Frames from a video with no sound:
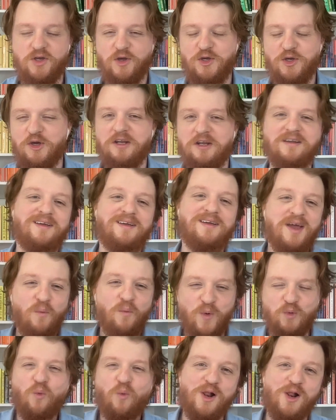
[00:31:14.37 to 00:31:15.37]
So you can,
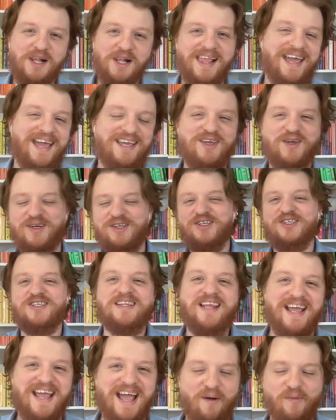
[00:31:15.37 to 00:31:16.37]
with one click, you can
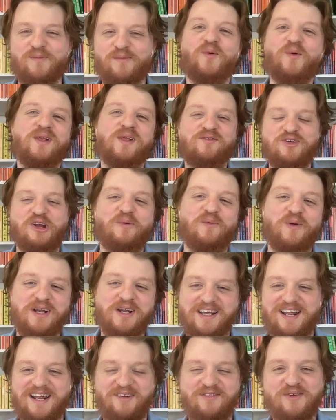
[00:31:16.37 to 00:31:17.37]
just like help them all if you don't
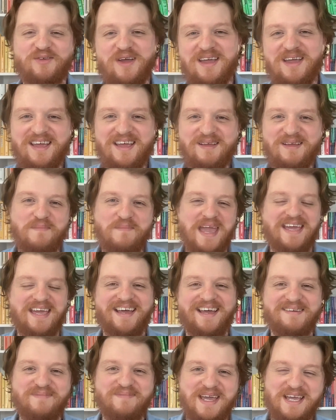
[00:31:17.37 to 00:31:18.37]
want to kind of
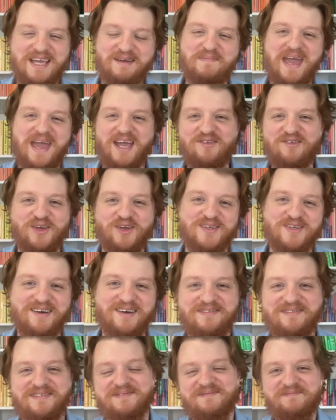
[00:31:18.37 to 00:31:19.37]
make a pick for
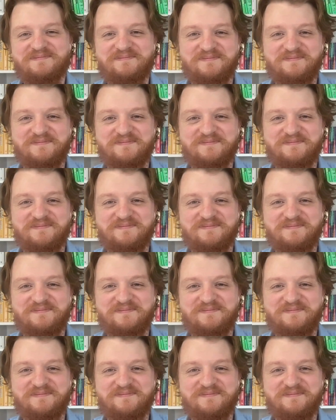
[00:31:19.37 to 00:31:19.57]
yourself.